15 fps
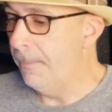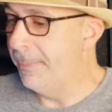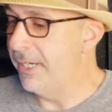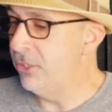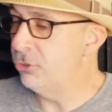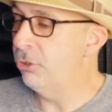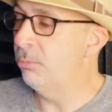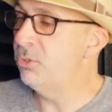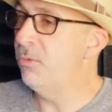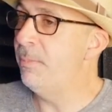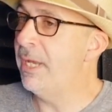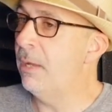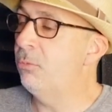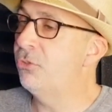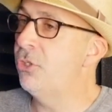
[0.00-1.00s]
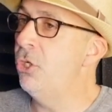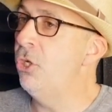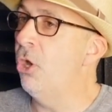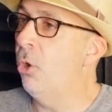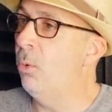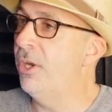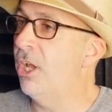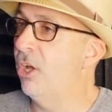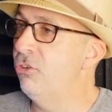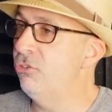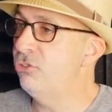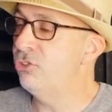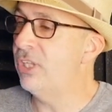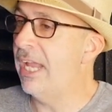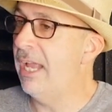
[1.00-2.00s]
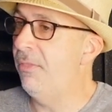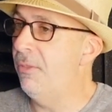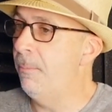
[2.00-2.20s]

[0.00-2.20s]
But in terms of being able to know and understand